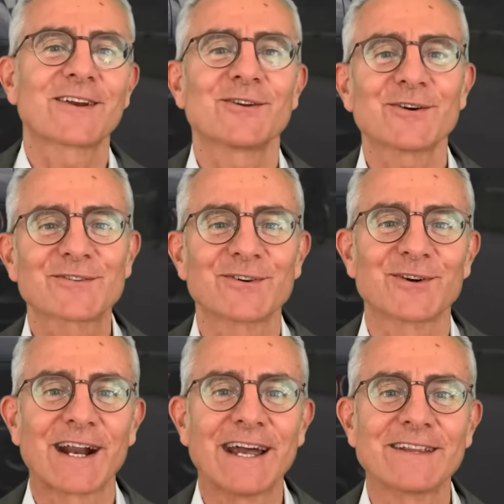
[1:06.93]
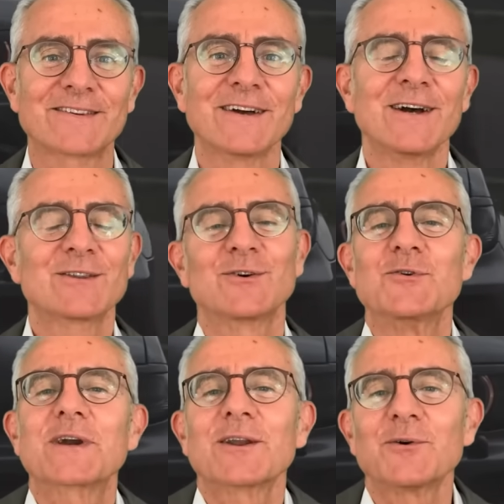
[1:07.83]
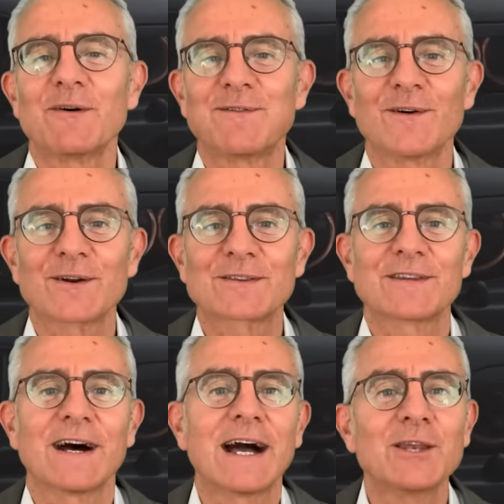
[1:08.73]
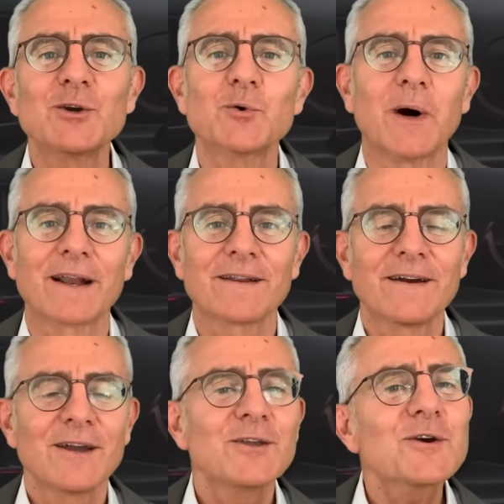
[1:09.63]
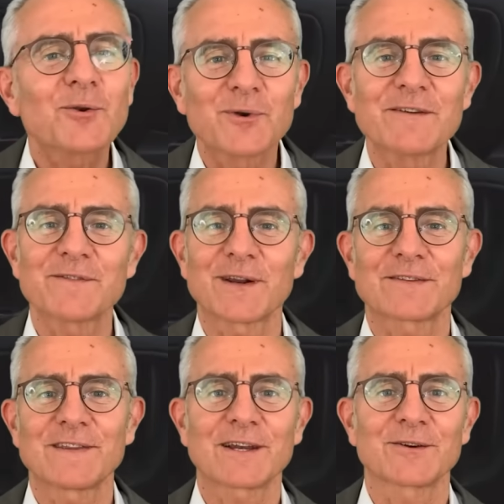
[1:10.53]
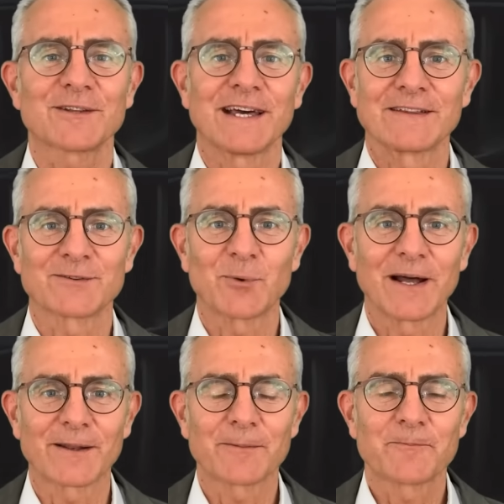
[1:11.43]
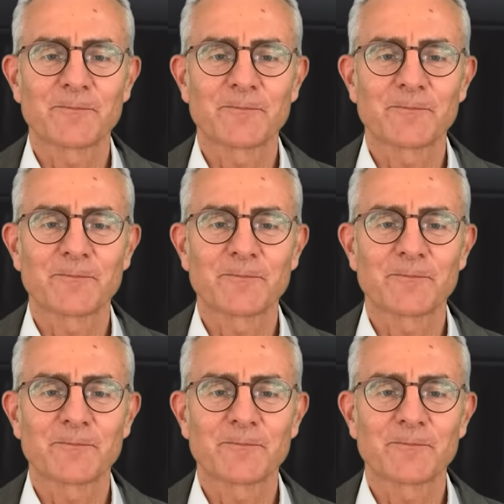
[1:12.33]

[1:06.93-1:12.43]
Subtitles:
are not so great, so you cannot afford a new one, you're looking for a second-hand one.